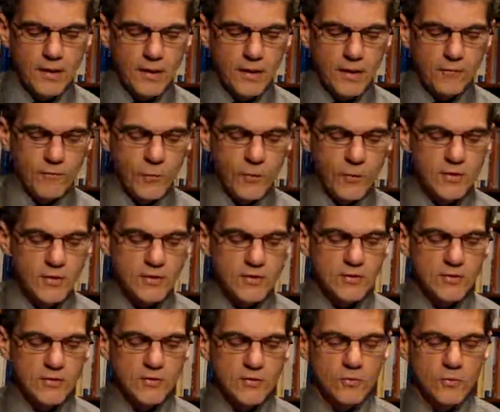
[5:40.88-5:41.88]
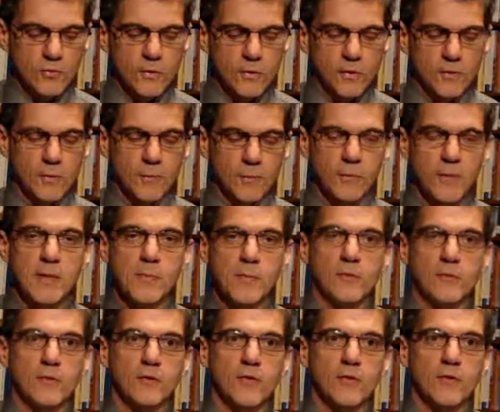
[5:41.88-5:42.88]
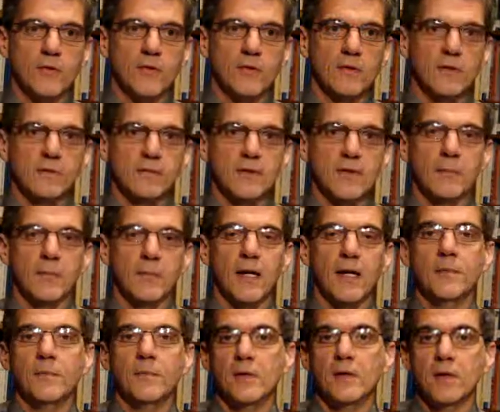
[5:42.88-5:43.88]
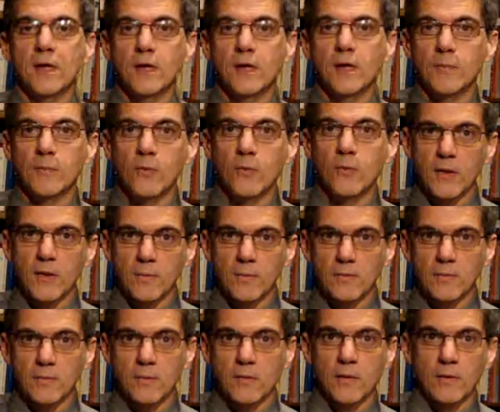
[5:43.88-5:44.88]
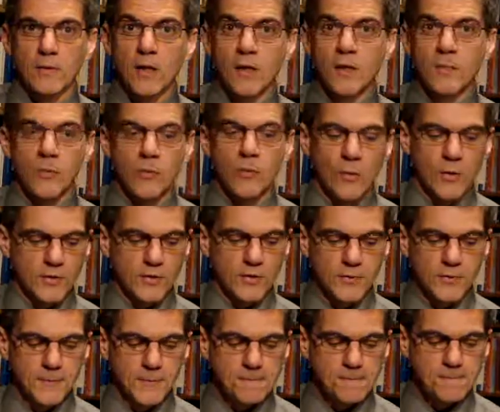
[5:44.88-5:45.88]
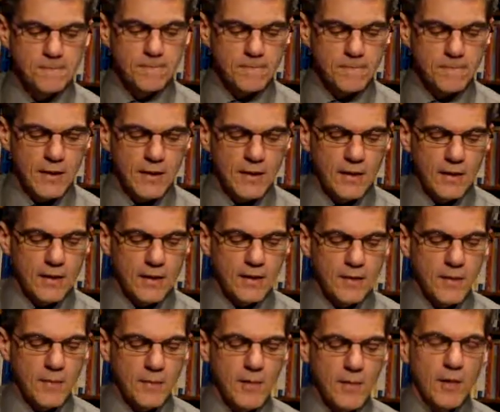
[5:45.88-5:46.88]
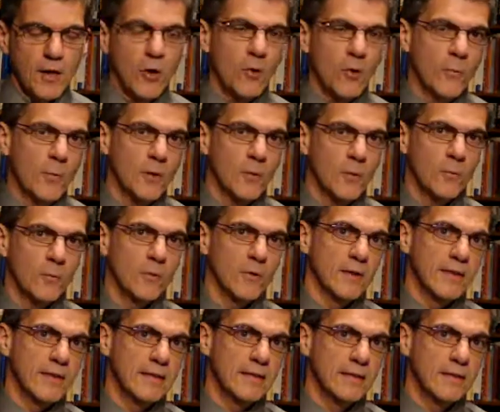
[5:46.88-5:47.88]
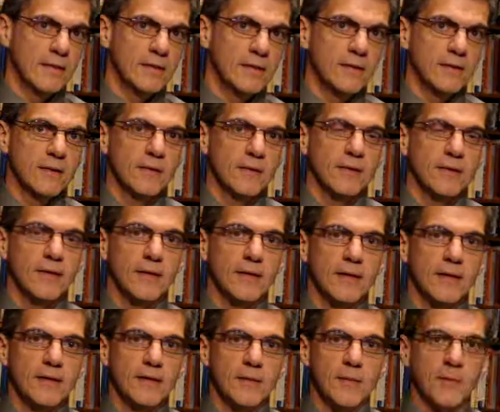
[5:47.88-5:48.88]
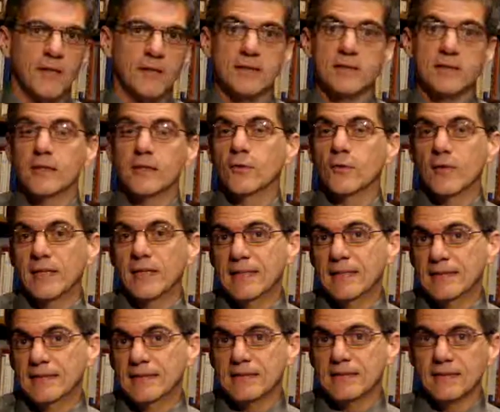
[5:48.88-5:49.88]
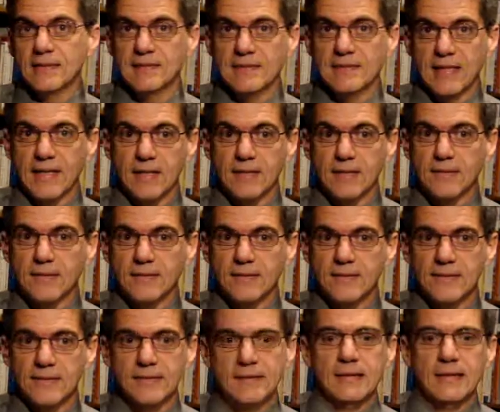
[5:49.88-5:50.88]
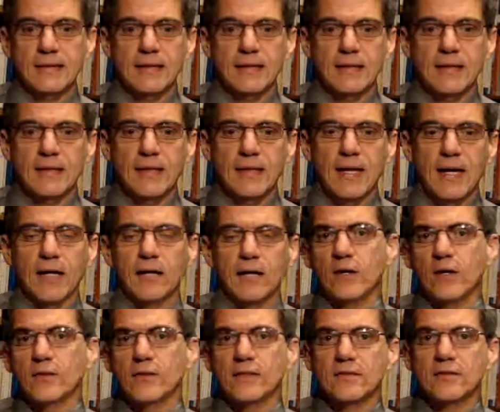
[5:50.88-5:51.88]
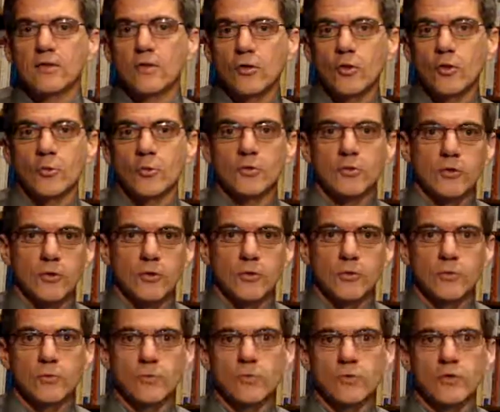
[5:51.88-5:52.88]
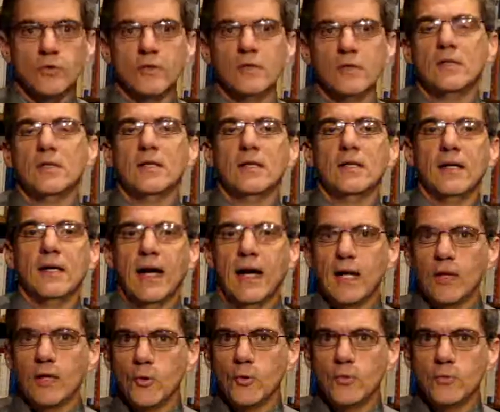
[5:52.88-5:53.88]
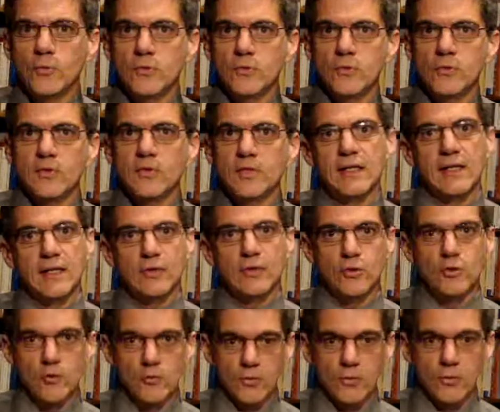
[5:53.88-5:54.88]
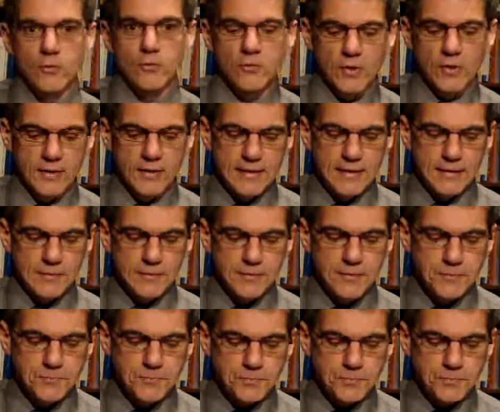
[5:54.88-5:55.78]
Avoidance is where people feel it may be unimportant. They may hope it will end. They may stick their heads in the sand. I call this a lose-lose. I lose and you lose on this.